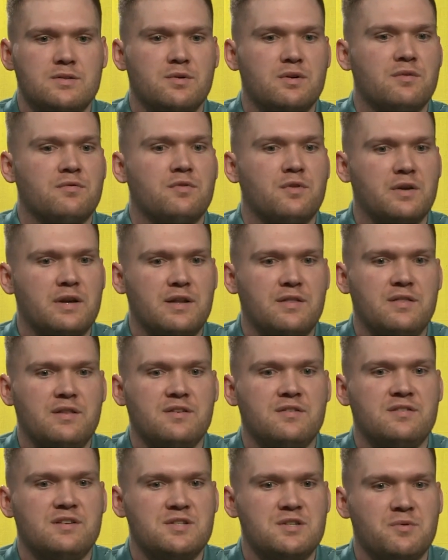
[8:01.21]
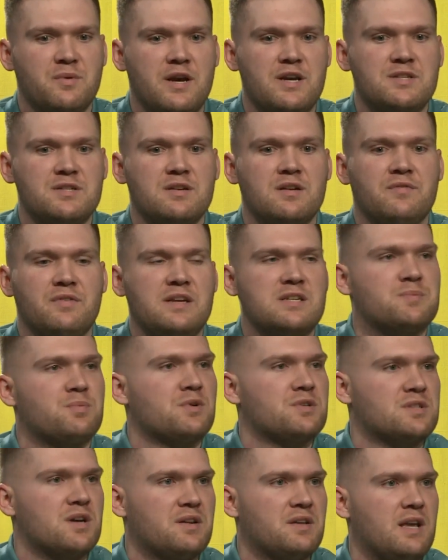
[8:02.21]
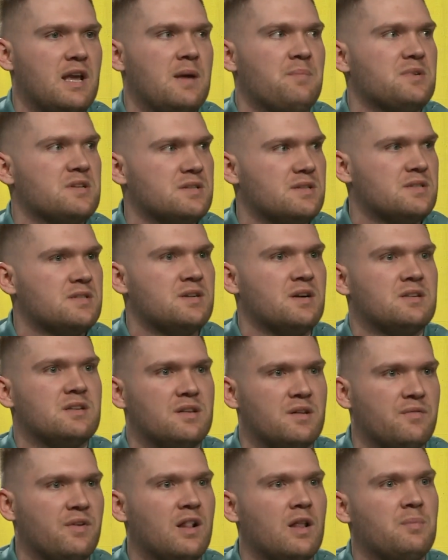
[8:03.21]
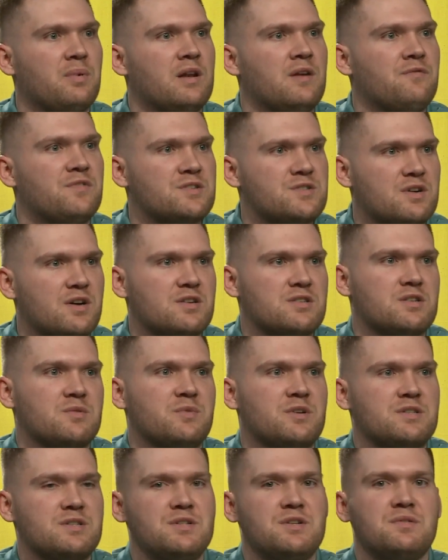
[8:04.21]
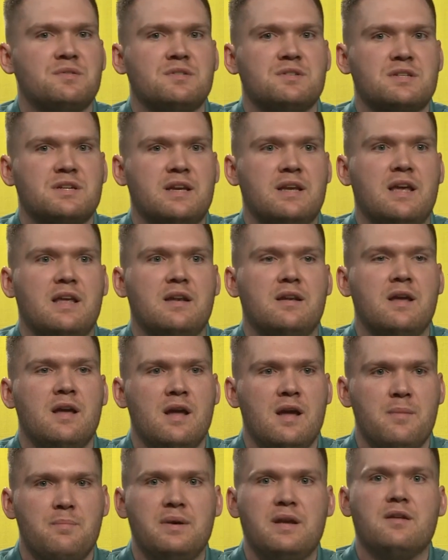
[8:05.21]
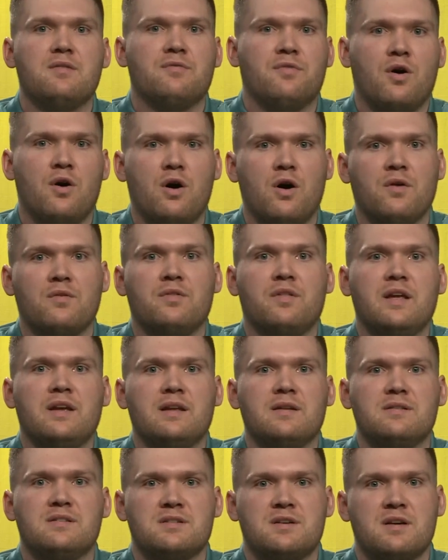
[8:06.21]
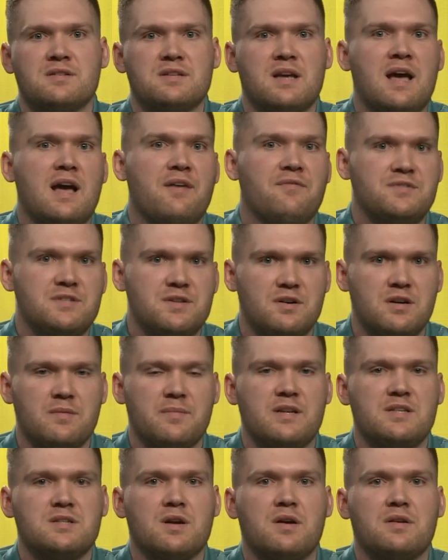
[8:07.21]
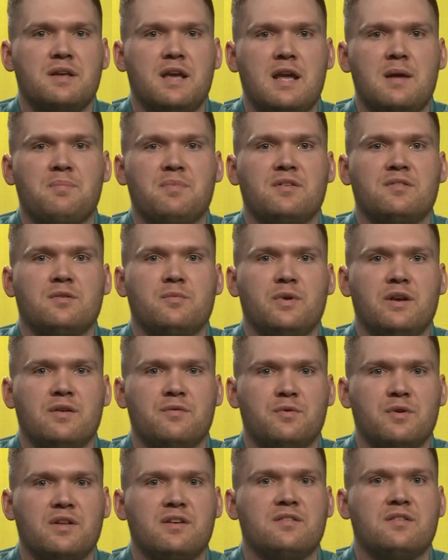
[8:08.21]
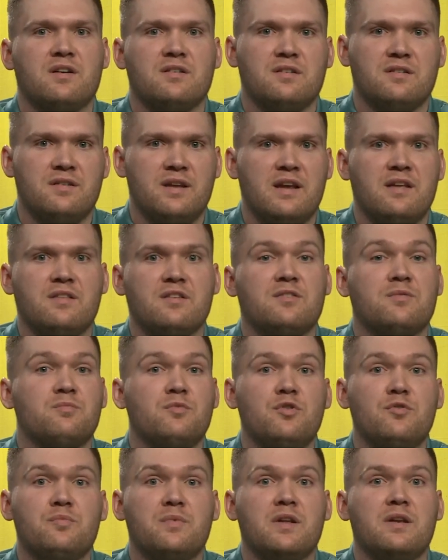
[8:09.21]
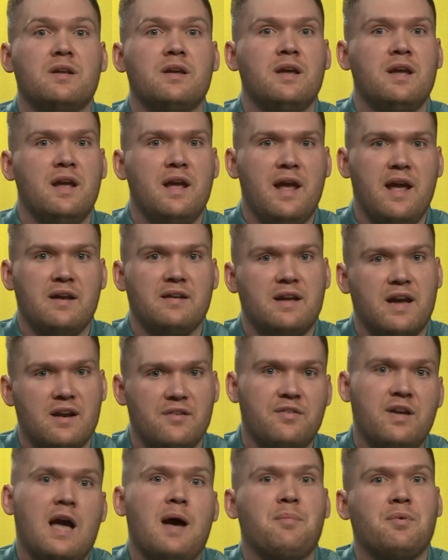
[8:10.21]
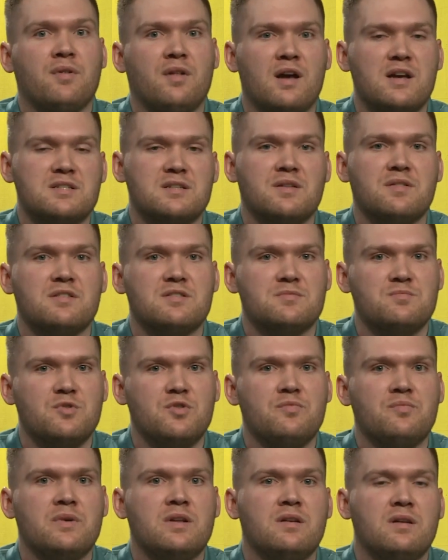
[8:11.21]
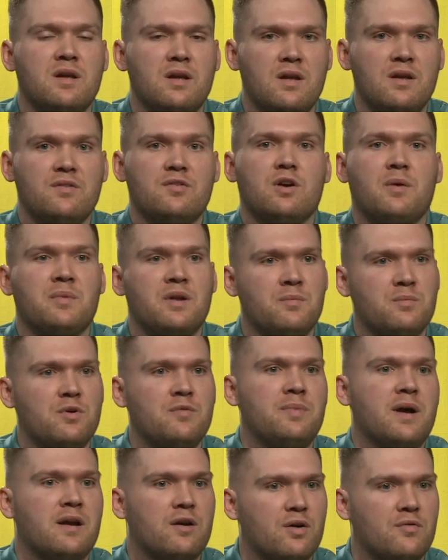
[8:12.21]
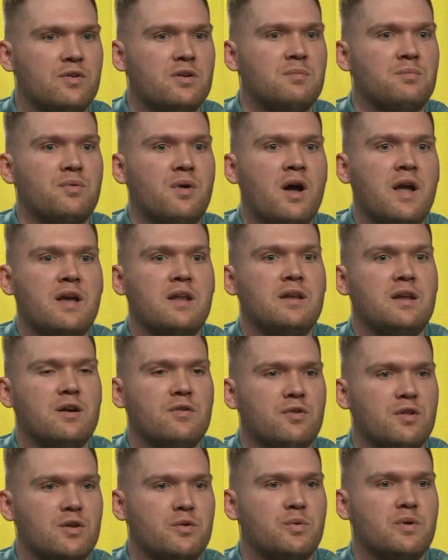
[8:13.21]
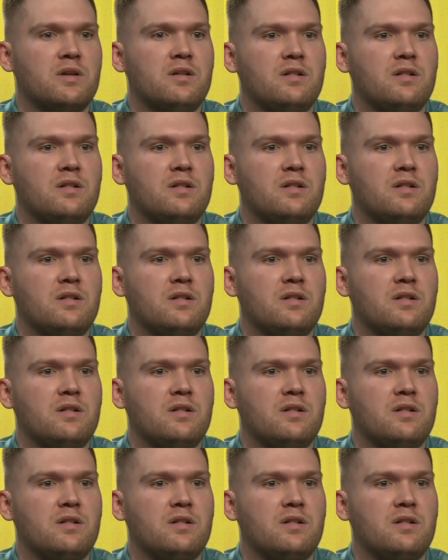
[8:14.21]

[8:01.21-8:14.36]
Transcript: sort of look at this situation of esports on campus and start to develop an infrastructure in which students can be involved. They can start to have tournaments on campus, and we can really start to take this movement and kind of capitalize on this movement. So I'm going to move back over to Brian here really